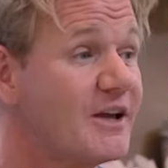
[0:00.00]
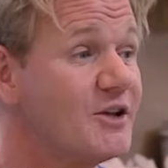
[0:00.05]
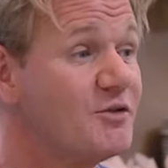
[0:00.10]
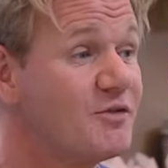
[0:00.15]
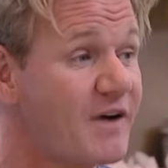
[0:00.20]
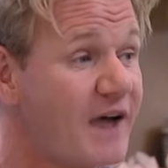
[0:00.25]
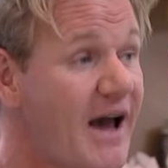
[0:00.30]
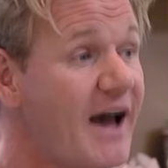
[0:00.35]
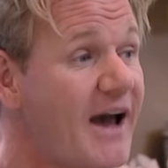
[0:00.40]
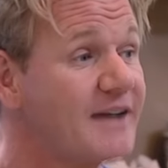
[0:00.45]
that you've
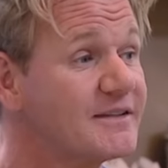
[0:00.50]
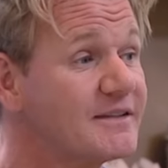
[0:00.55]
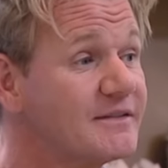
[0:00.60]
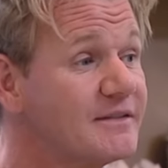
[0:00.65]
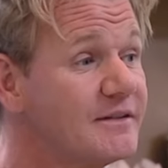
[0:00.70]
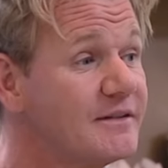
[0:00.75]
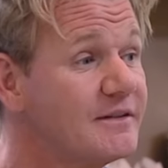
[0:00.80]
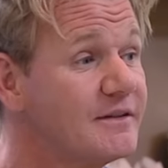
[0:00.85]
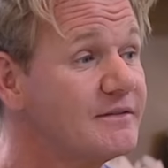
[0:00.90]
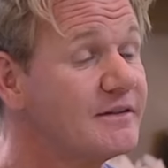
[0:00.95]
had,
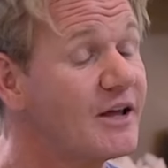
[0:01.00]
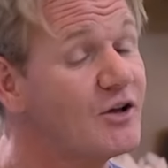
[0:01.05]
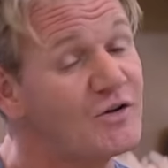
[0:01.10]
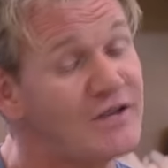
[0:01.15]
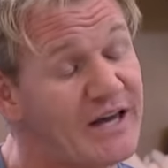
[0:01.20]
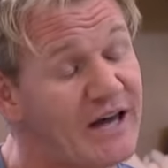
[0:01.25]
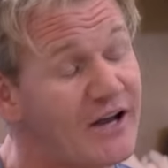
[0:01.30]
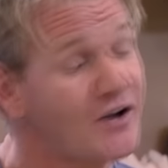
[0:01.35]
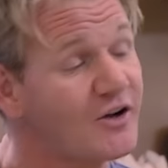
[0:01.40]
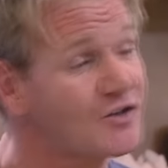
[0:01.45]
that you
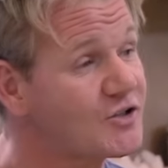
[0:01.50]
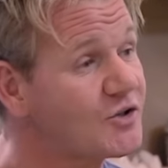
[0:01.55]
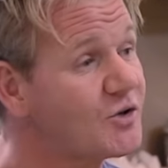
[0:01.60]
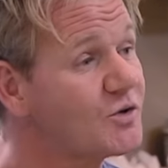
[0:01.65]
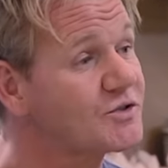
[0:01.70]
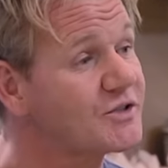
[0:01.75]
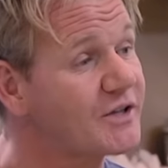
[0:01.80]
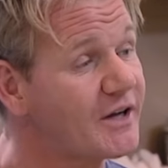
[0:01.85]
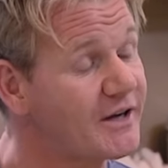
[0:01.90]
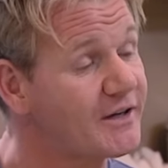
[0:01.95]
cannot
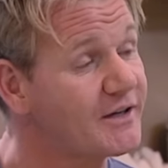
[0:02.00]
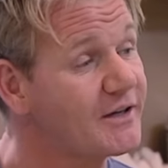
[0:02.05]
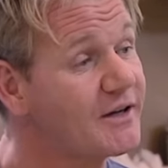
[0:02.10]
talk to